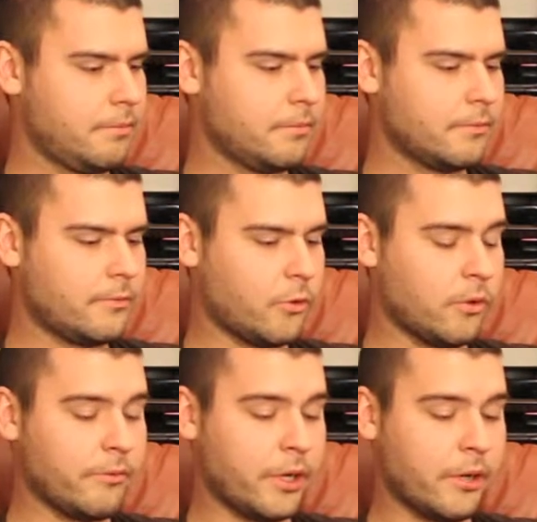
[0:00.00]

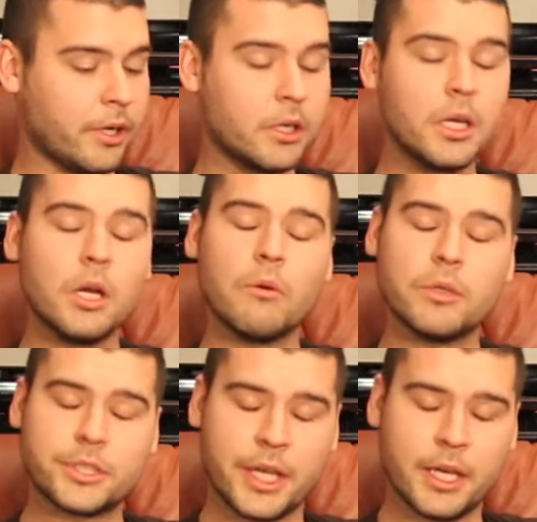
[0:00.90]
form very well,
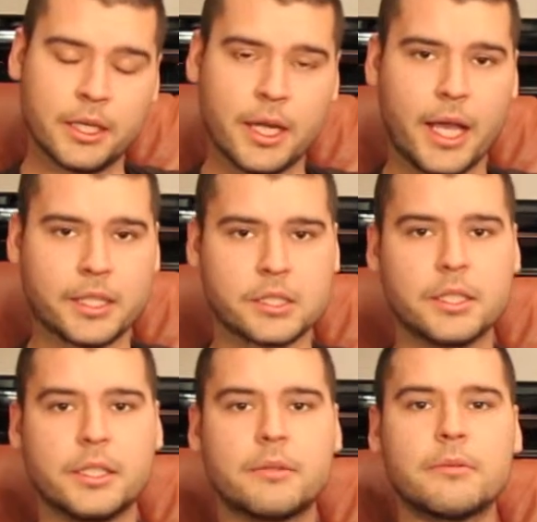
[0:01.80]
which can
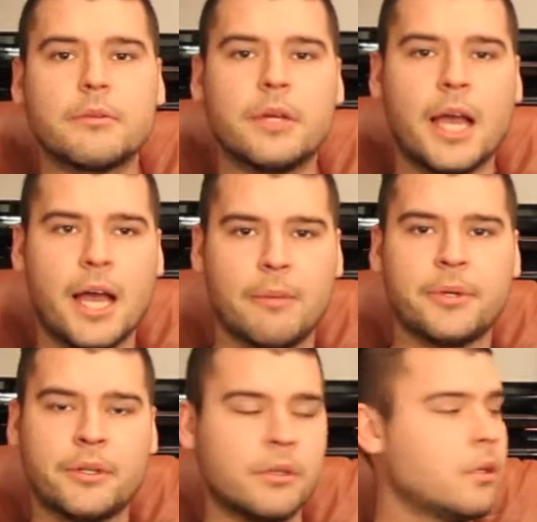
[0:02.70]
actually
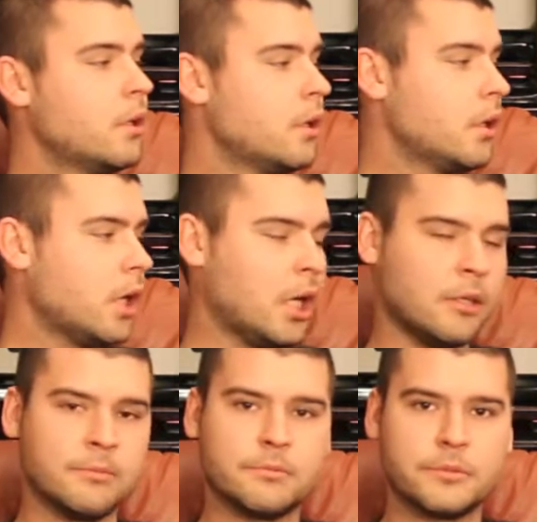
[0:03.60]
happen,
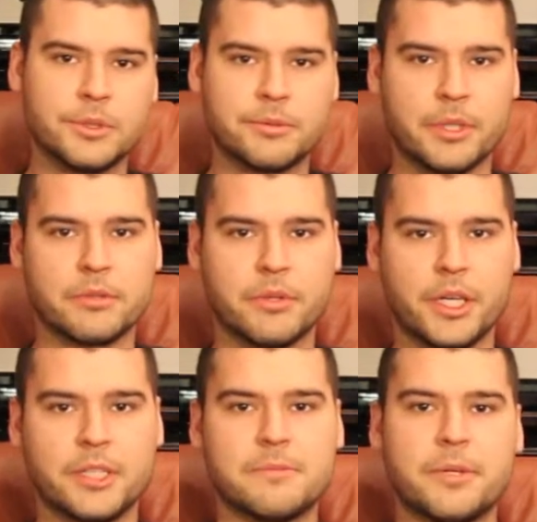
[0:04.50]
especially with
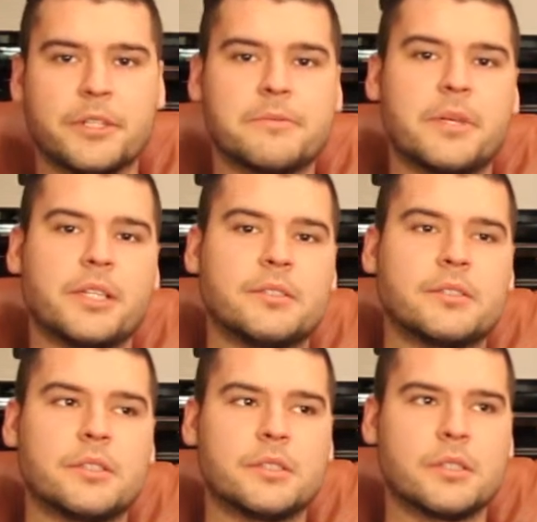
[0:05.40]
aged beers, because
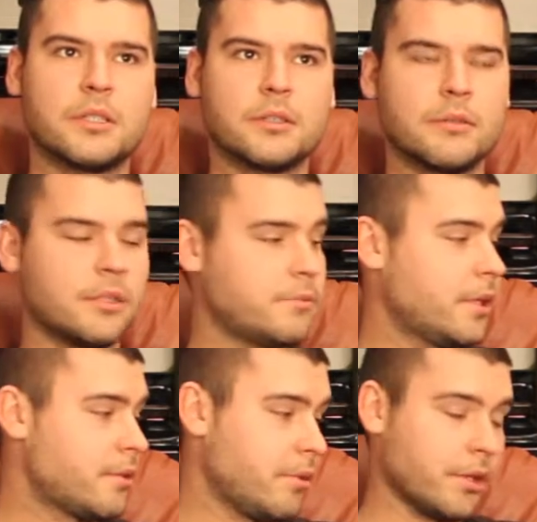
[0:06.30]

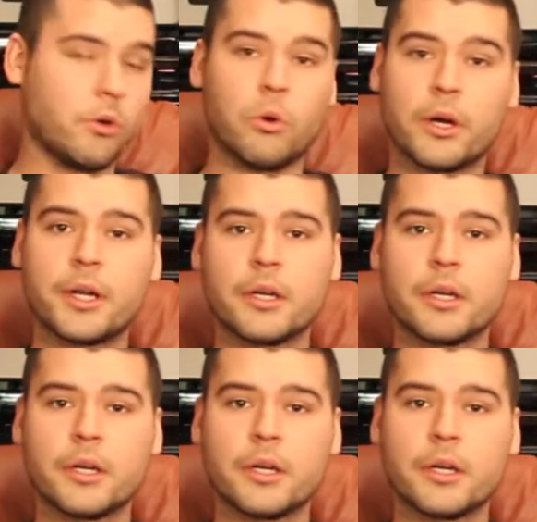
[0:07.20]
especially with a cork,